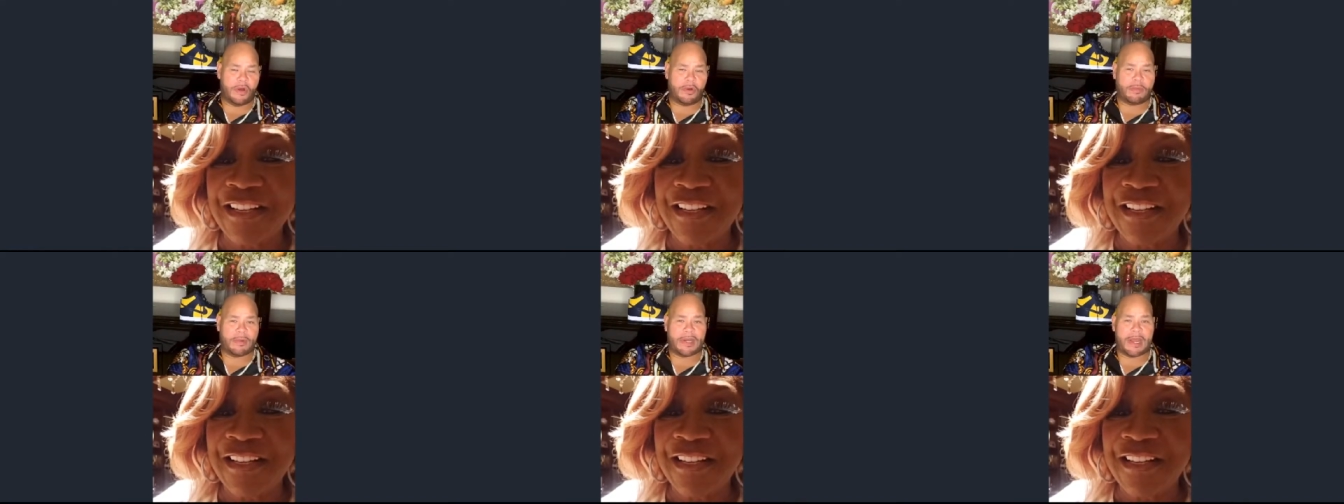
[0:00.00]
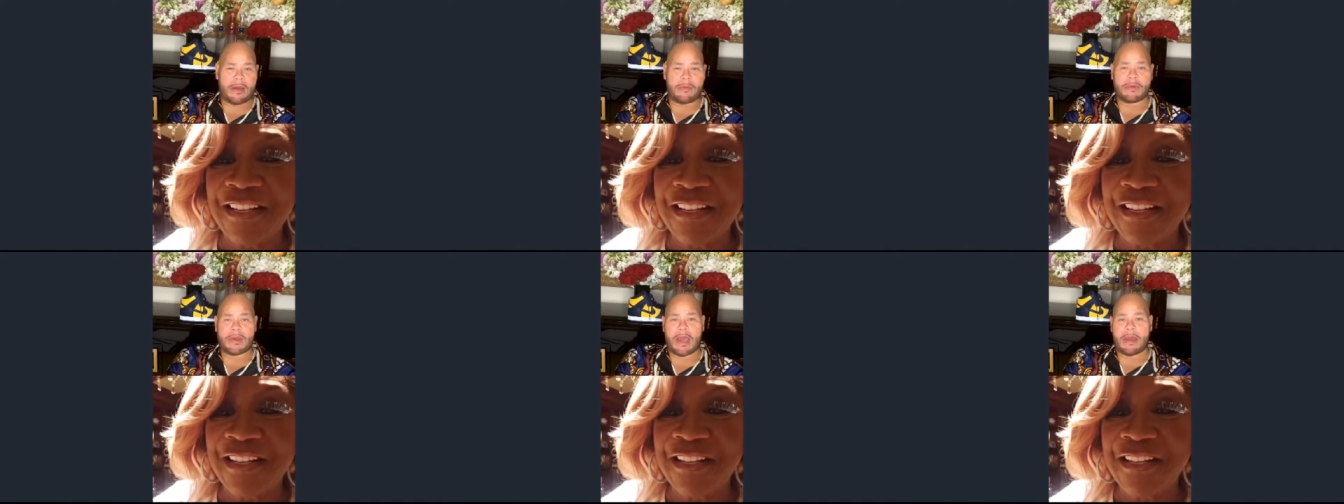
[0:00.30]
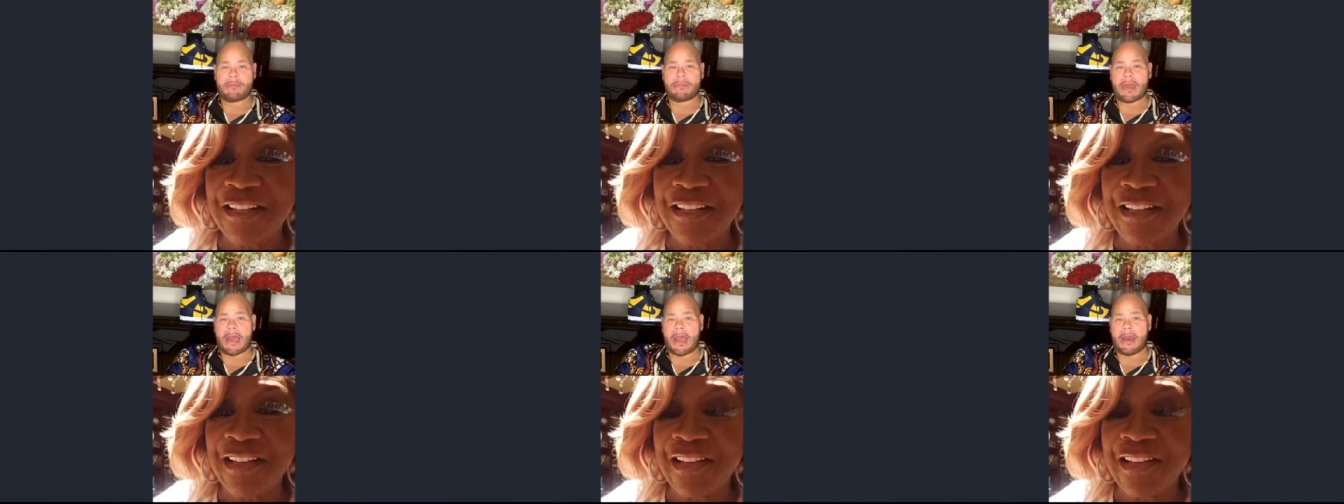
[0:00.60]
but
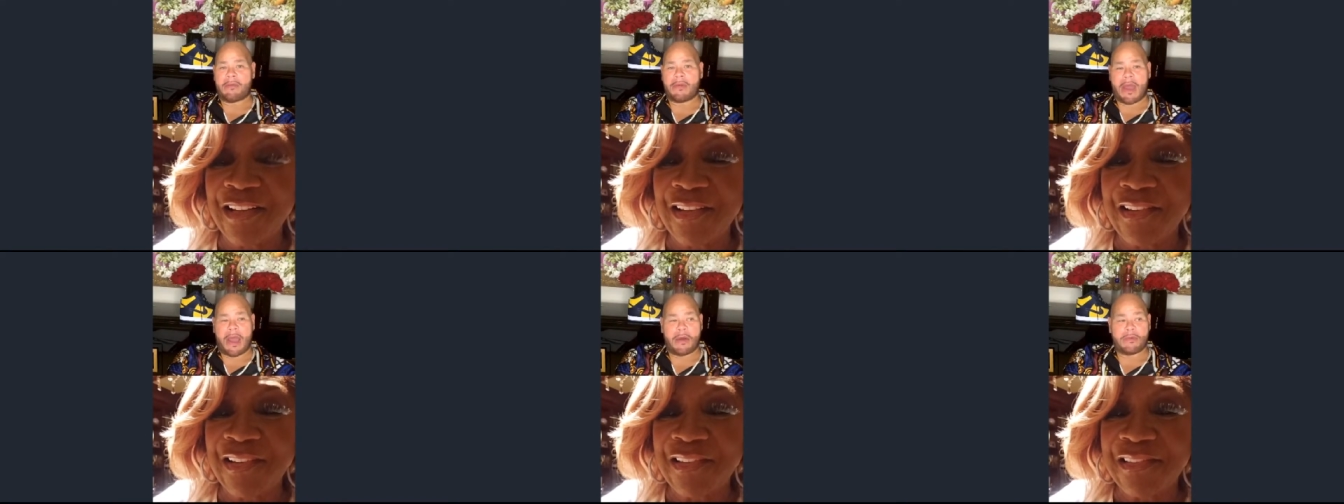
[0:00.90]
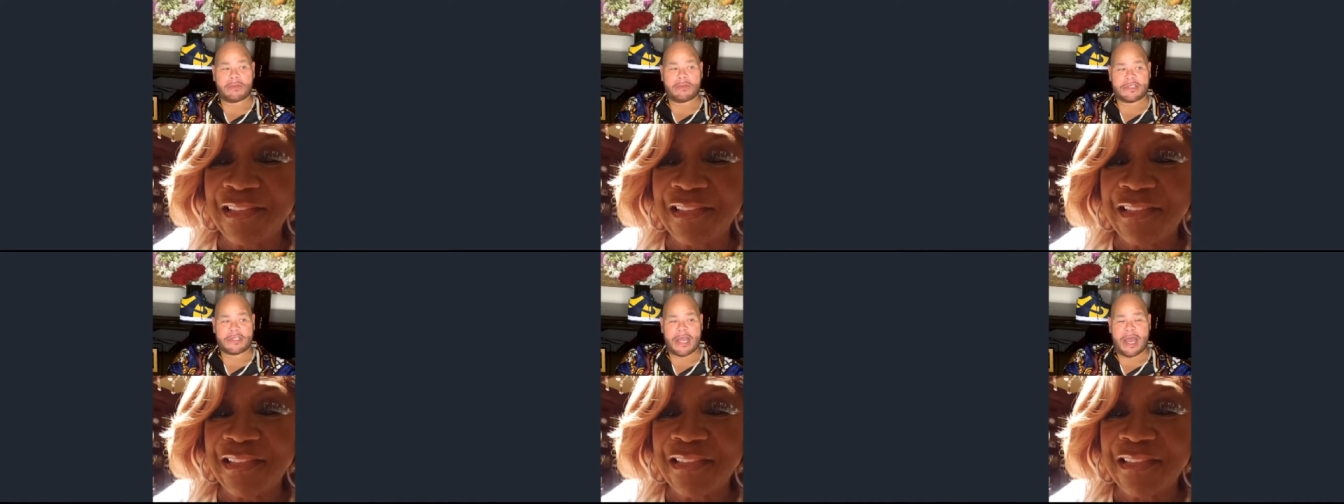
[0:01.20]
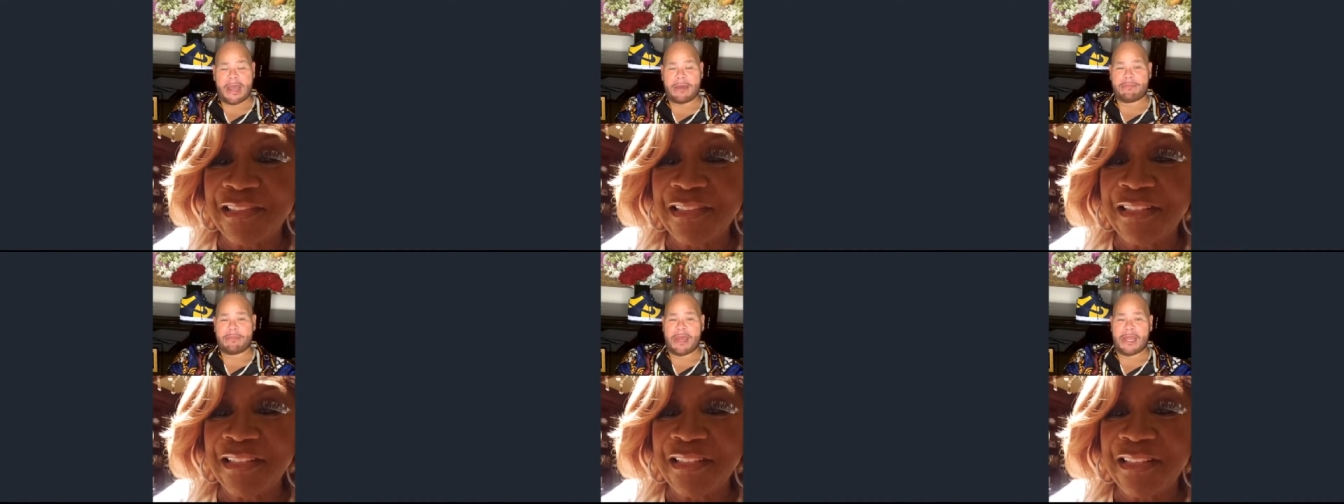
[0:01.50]
I was
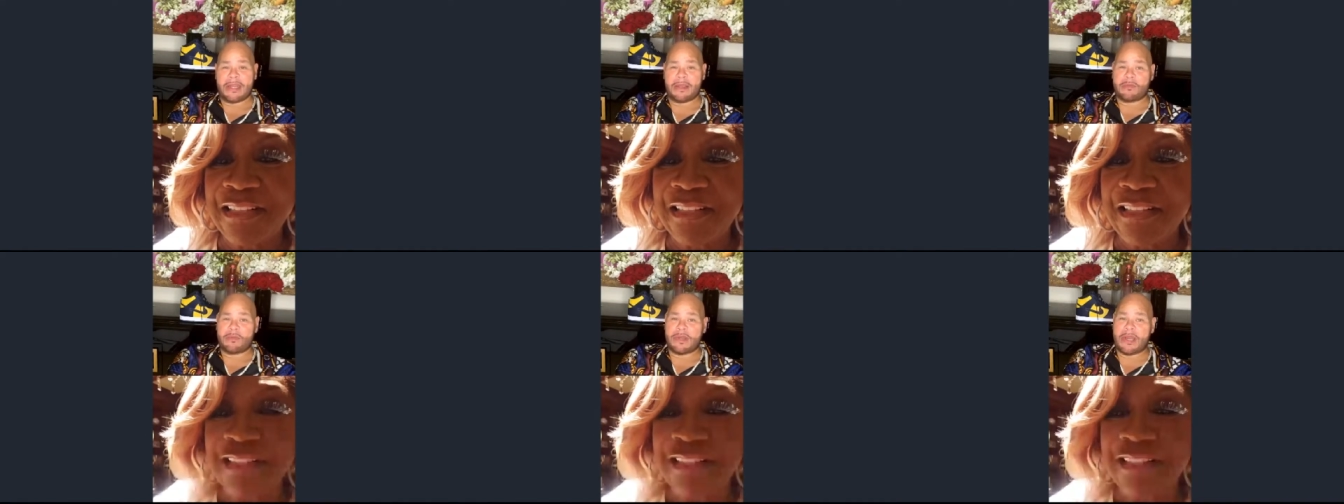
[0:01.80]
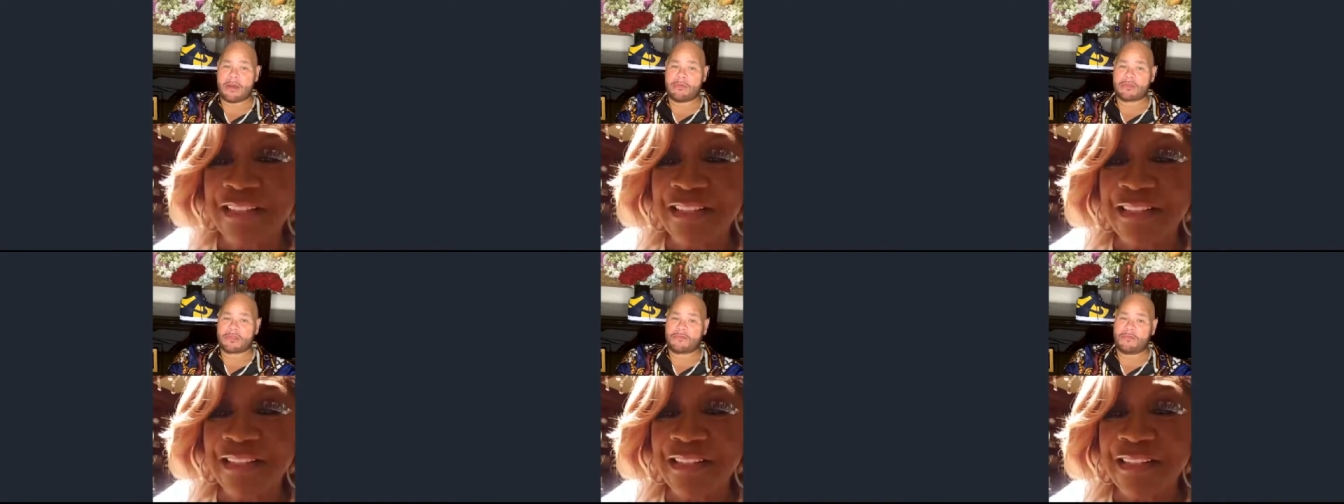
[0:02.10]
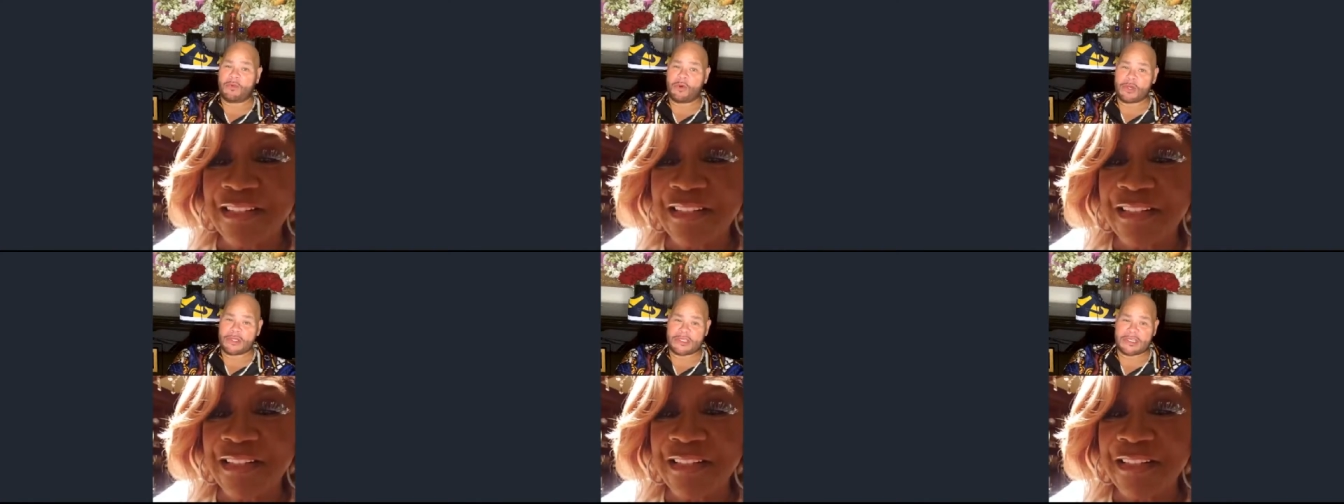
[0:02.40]
diabetic when I was
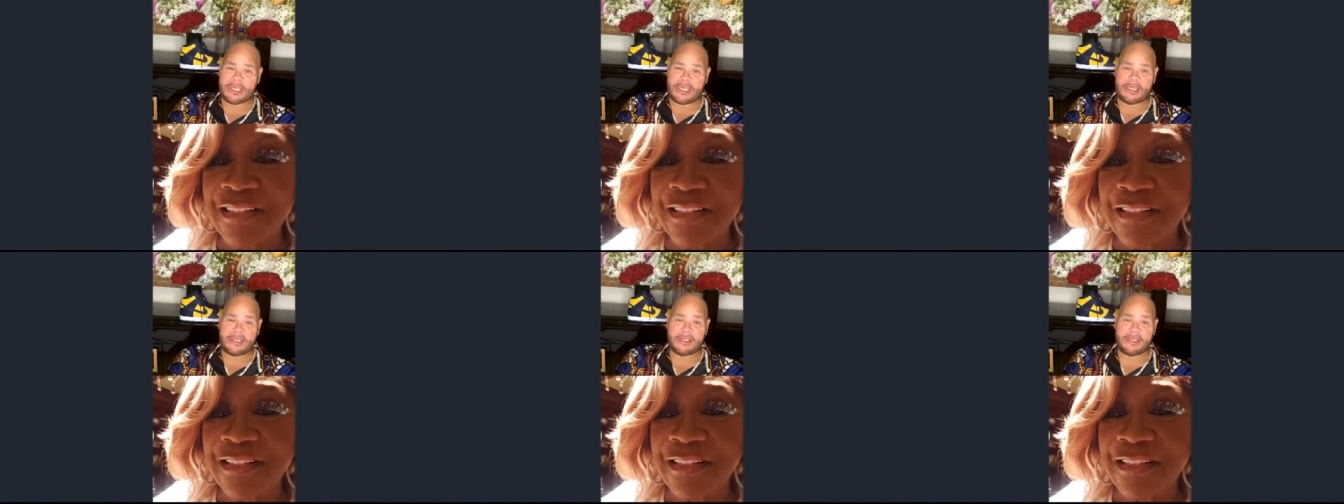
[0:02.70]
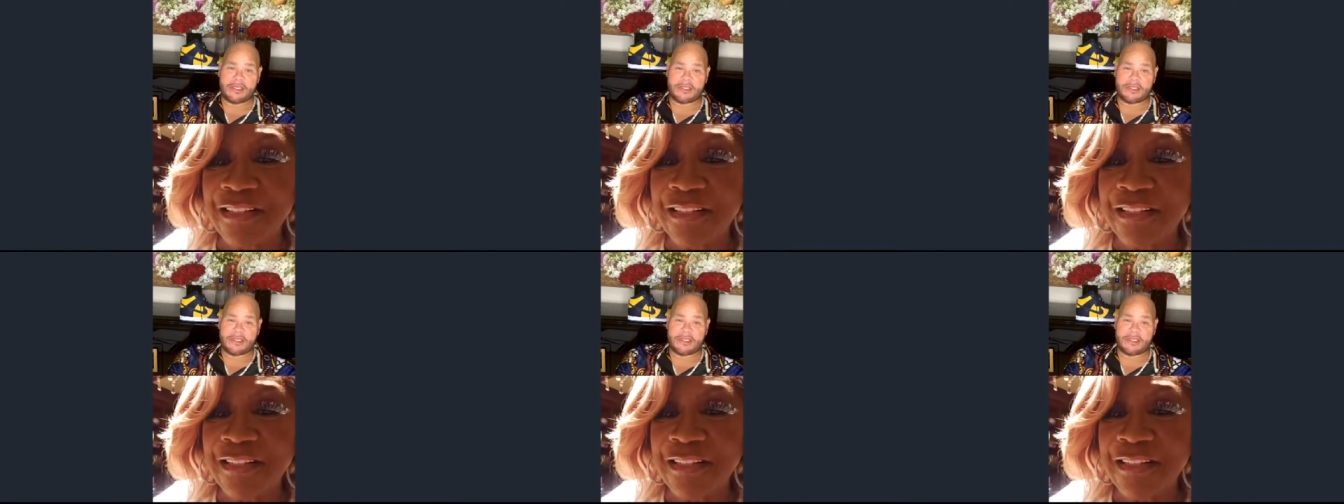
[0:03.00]
14 years